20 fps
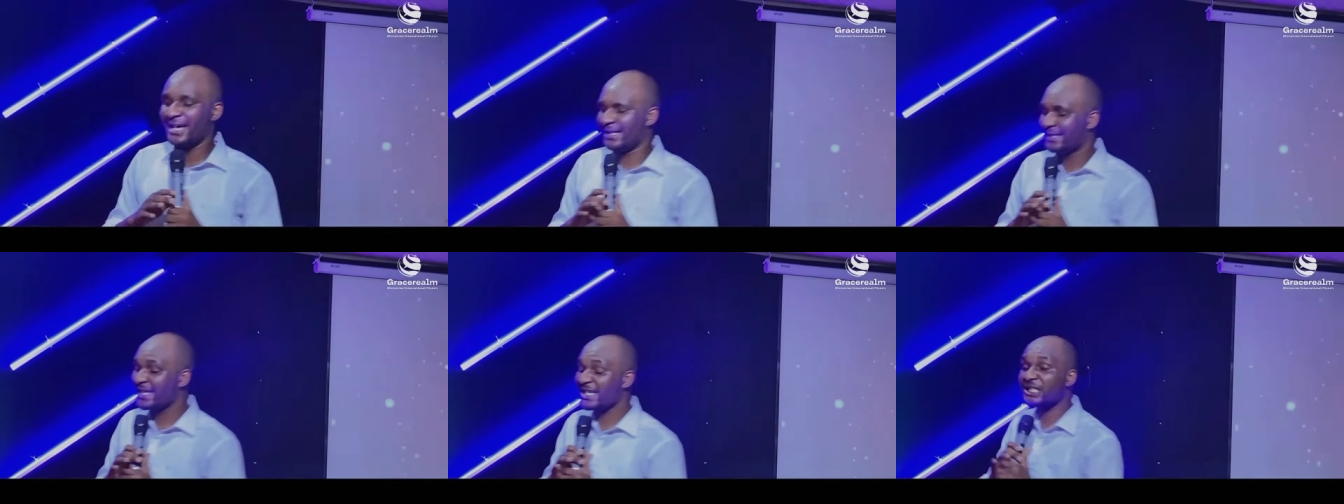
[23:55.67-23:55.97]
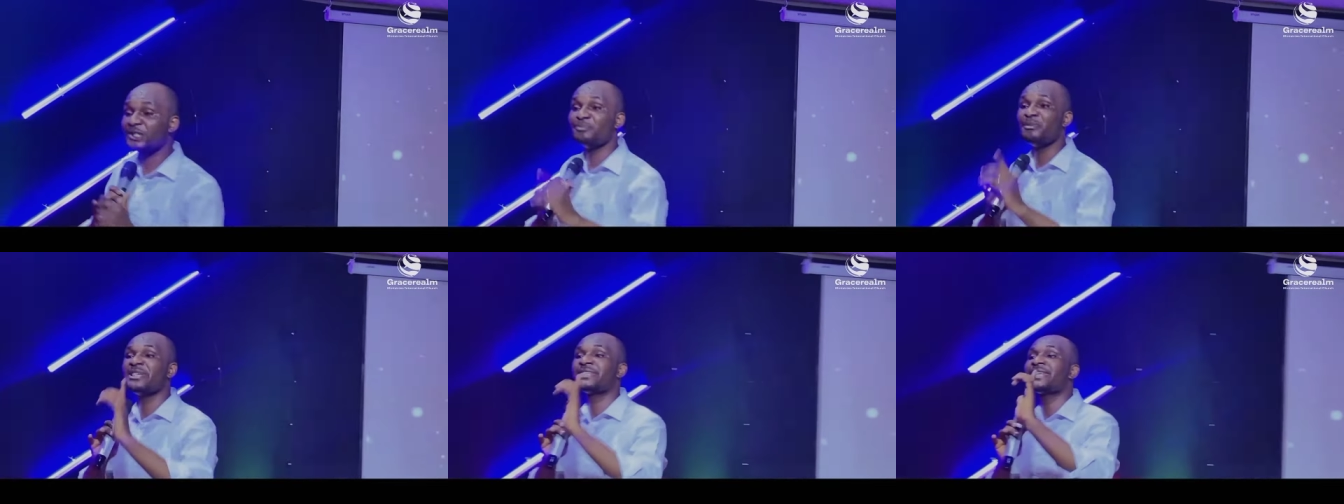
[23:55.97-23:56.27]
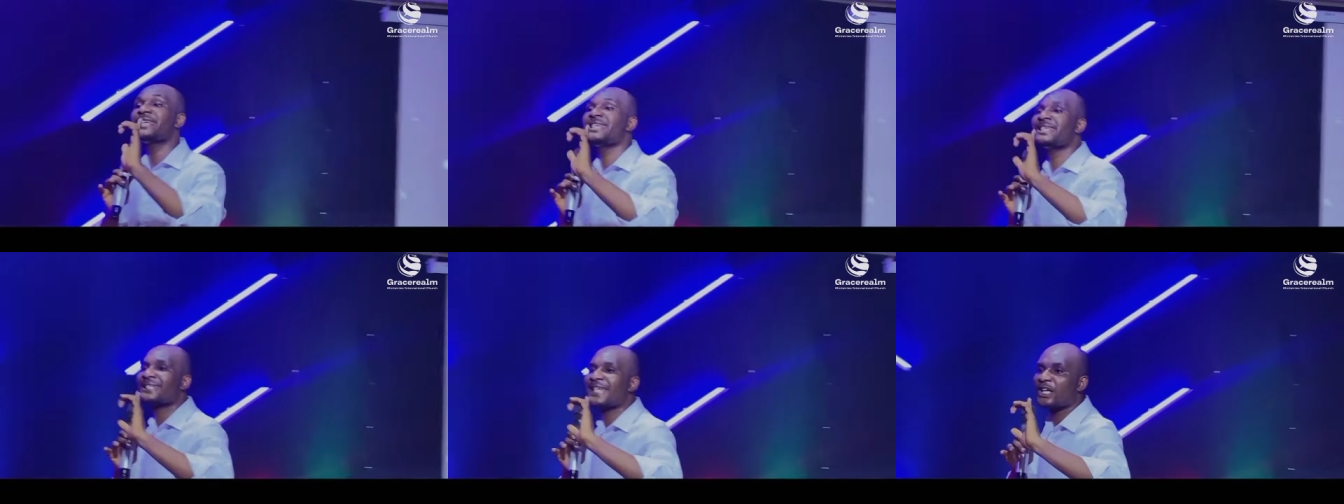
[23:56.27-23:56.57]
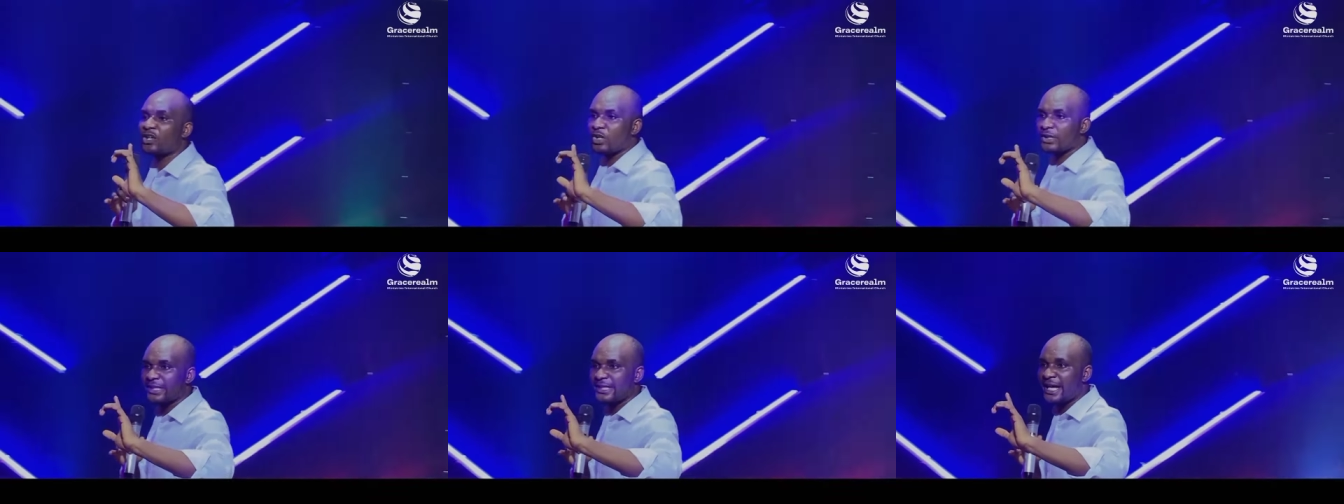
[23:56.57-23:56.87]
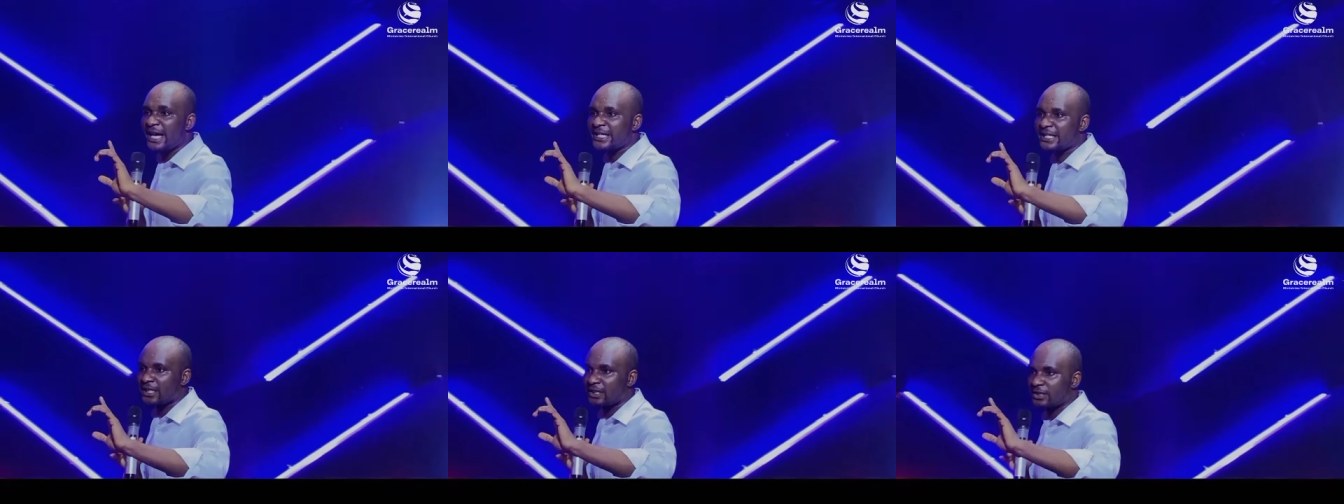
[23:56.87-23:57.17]
This meeting is an
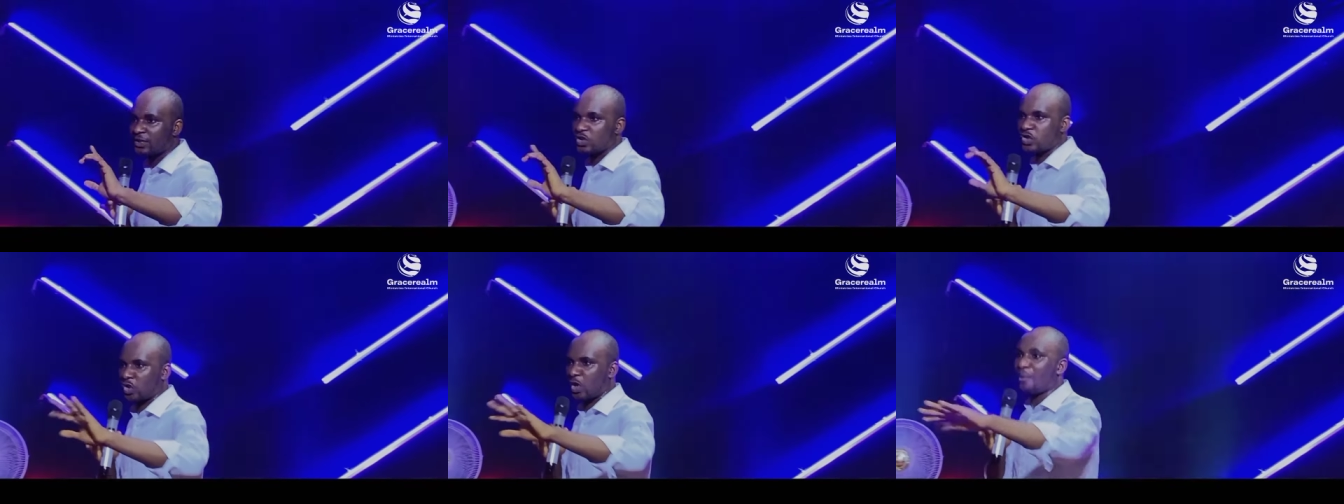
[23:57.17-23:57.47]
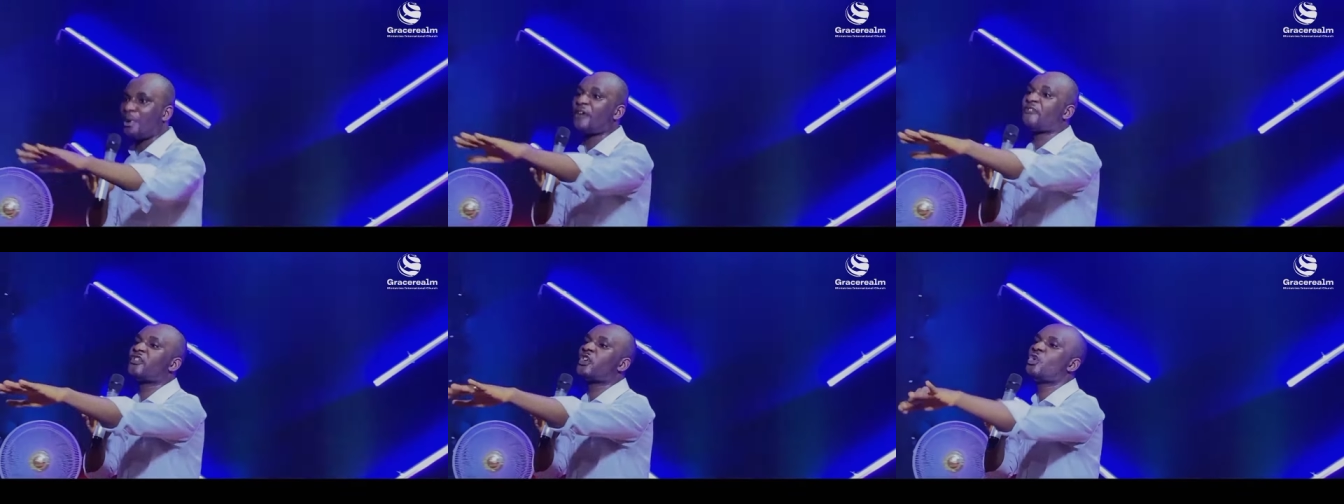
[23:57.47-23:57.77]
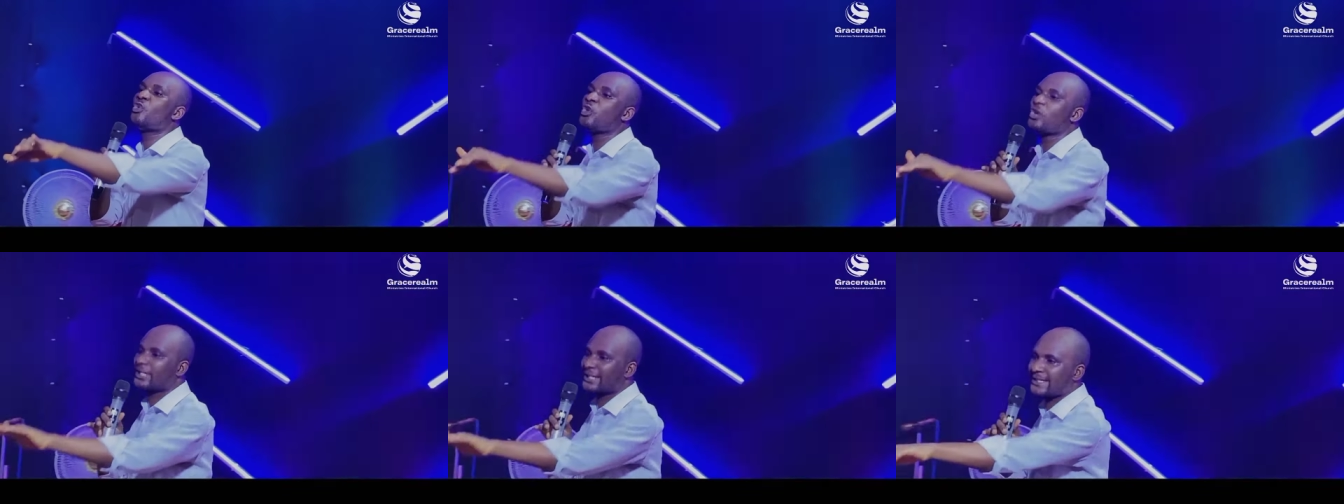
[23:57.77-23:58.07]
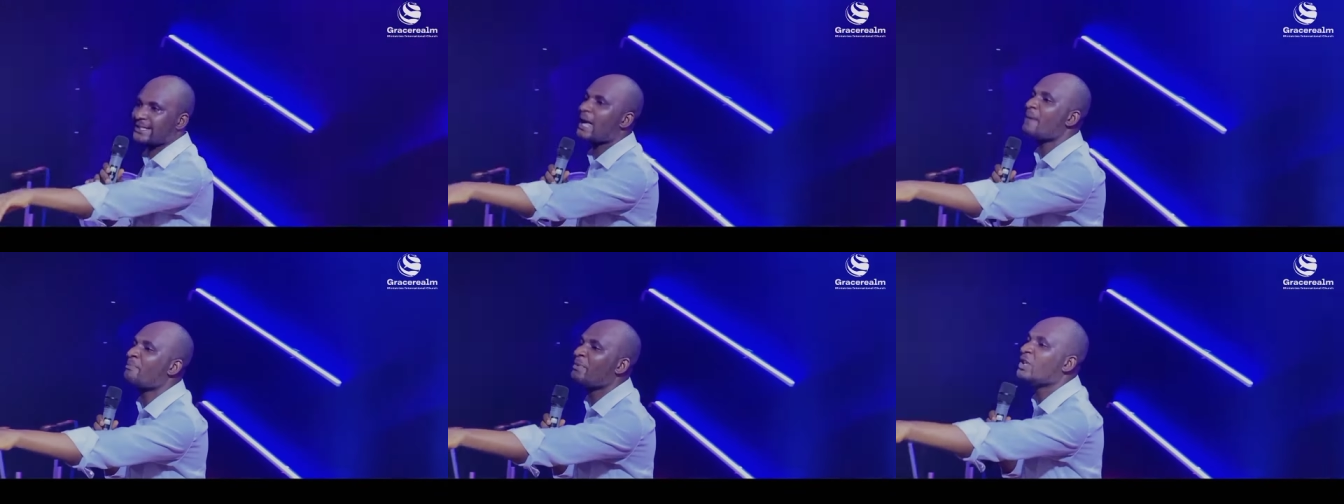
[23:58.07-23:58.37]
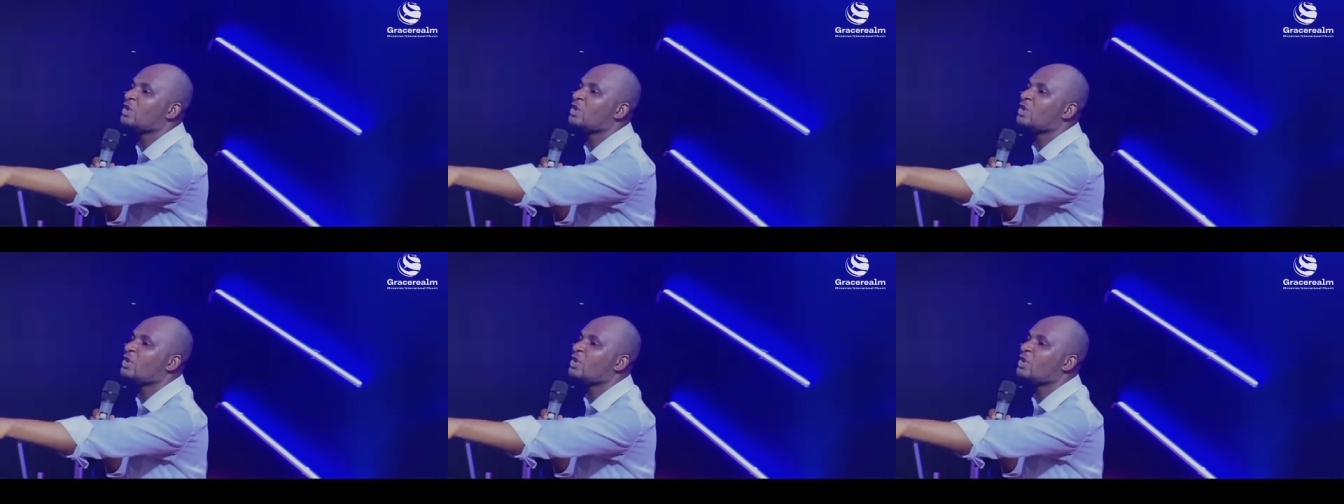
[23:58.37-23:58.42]
ordination. Some of you will step